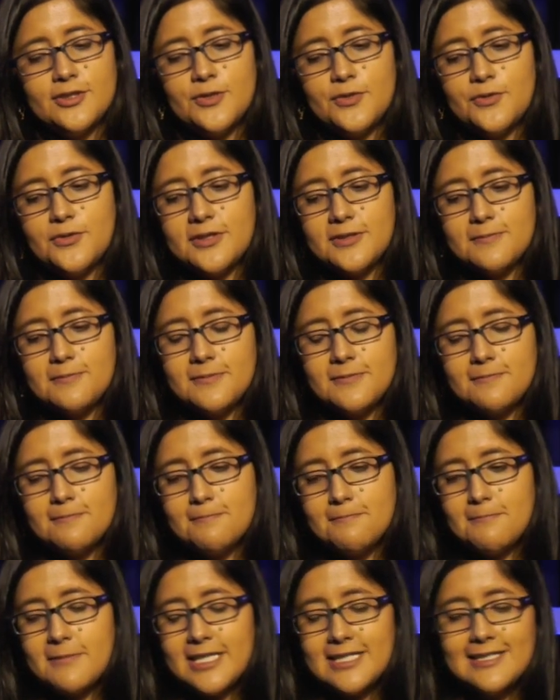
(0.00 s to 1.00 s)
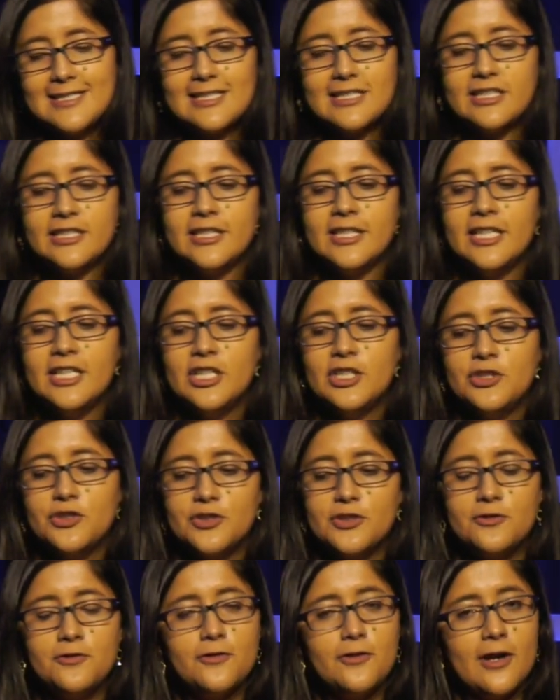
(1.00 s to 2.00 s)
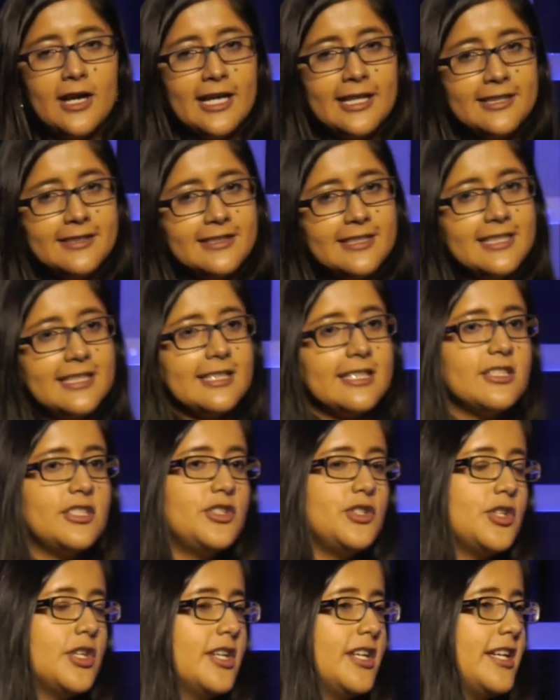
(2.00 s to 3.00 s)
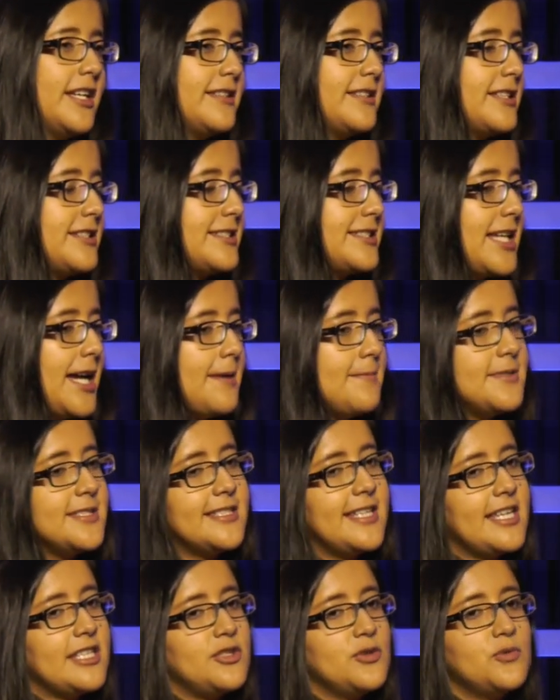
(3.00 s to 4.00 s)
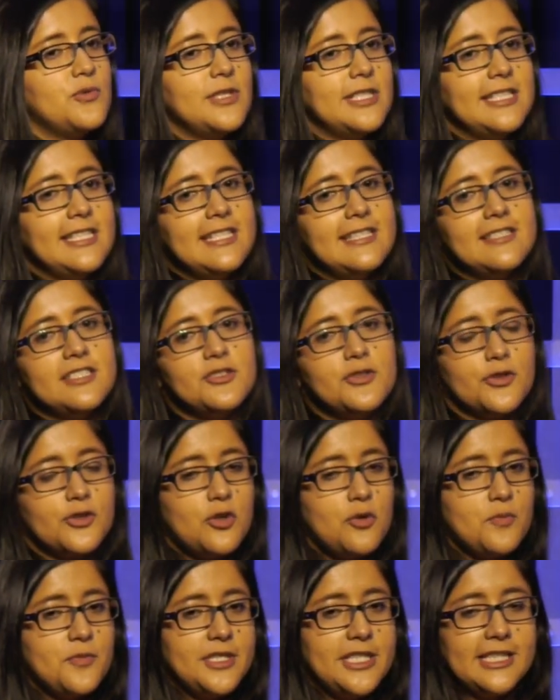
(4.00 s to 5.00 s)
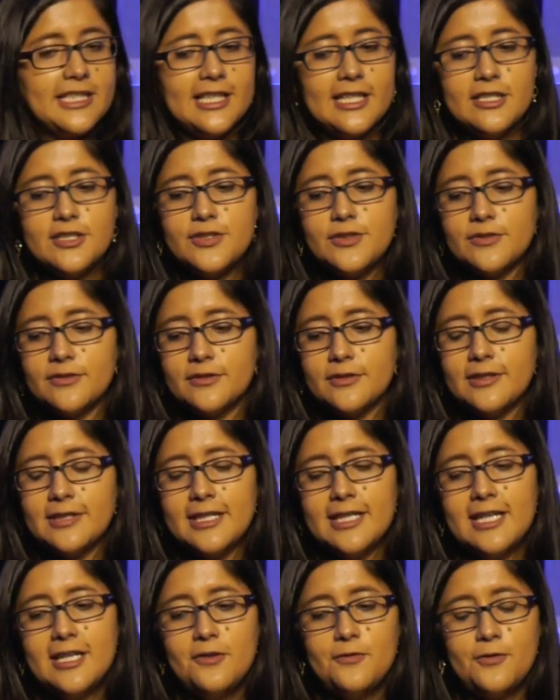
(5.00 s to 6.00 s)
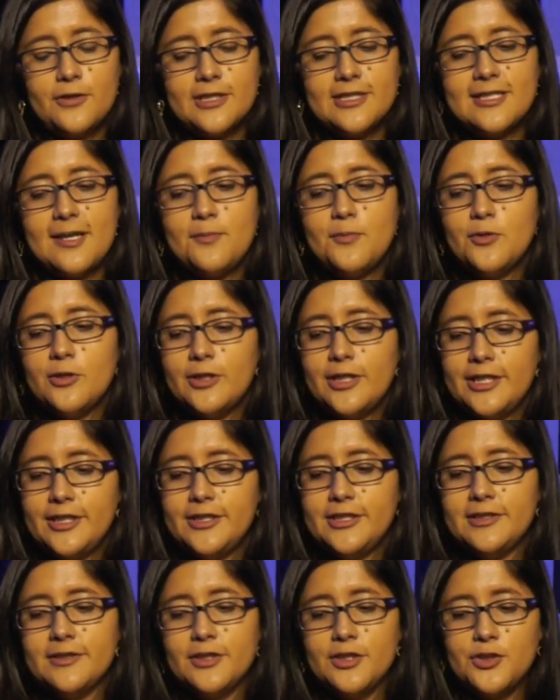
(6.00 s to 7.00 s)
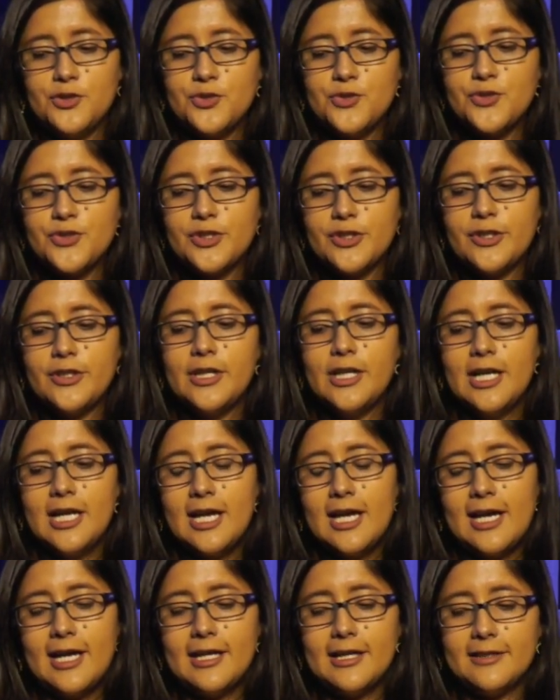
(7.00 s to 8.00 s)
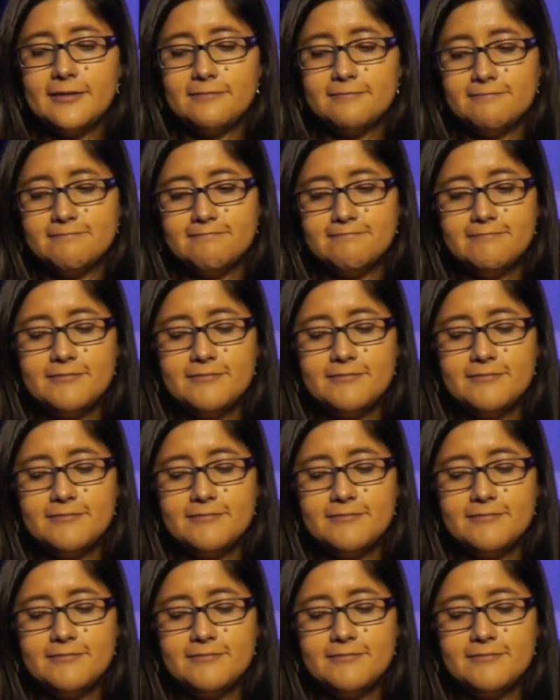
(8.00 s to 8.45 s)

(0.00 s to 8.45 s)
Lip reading: So basically, you define the types that you will need in your communication. For example, here, user, and